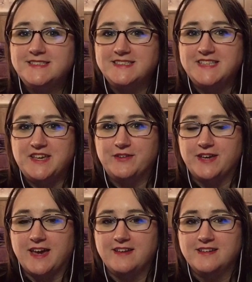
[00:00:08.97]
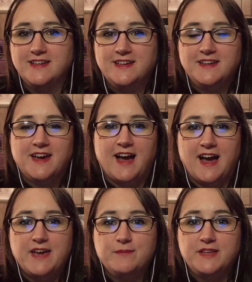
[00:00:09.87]
to see you again.
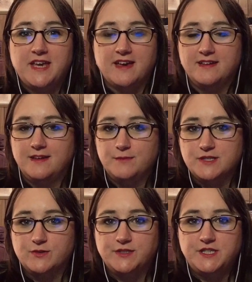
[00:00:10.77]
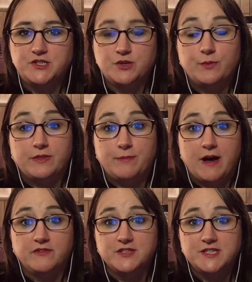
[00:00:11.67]
I am Leanne, a mentor teacher with the
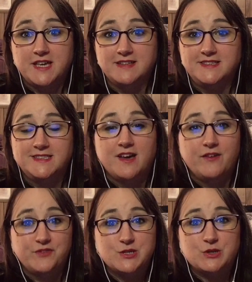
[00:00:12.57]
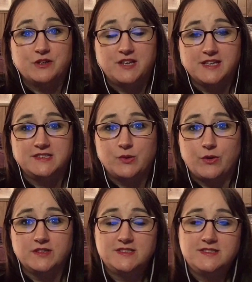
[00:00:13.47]
Palfish Kids official kids
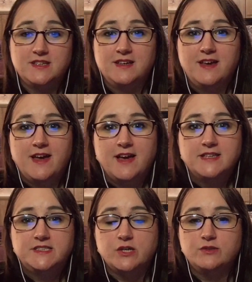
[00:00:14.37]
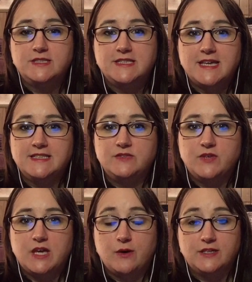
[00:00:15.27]
course. So today's
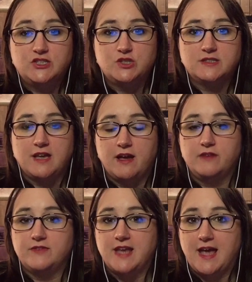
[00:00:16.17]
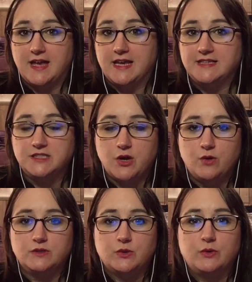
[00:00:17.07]
video is just kind of an
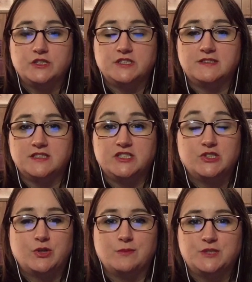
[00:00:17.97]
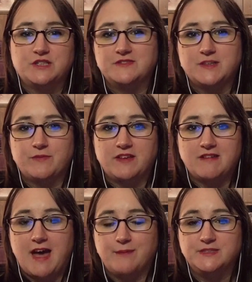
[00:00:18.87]
anecdote or just a description of something
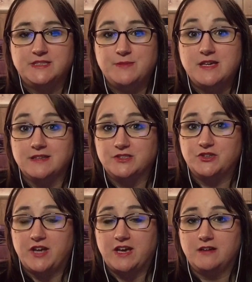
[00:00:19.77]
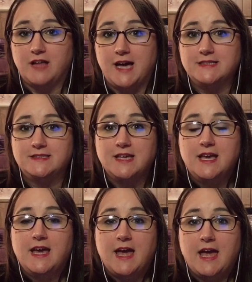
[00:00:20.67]
that happened to me yesterday in class
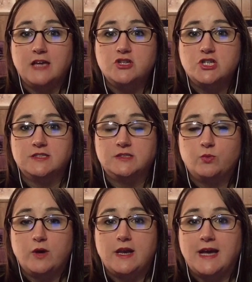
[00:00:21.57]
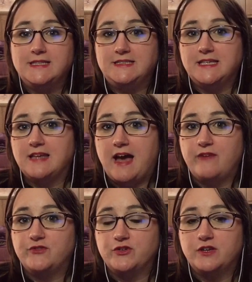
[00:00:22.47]
and just what I did
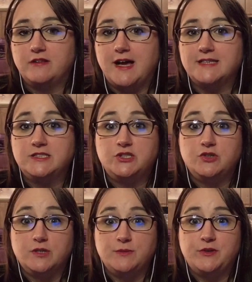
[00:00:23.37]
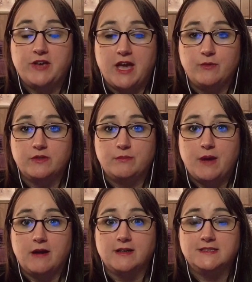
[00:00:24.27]
after the class to communicate with the
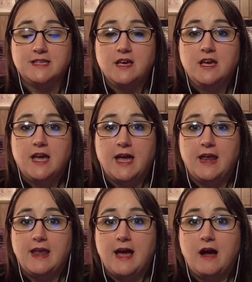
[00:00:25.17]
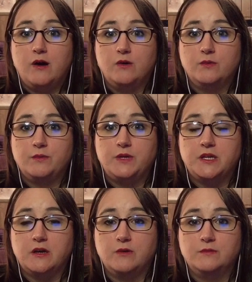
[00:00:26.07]
parents and how,
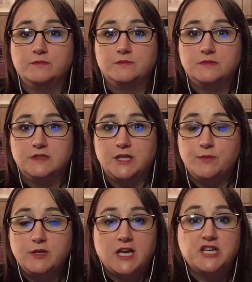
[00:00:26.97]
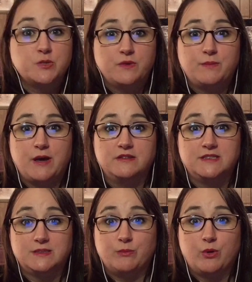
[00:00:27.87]
communication with parents
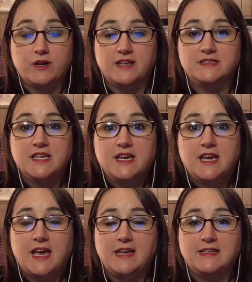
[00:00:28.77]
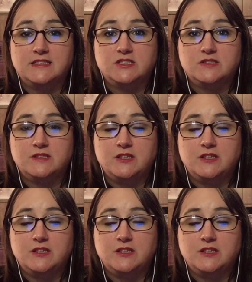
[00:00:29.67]
is important. And it's,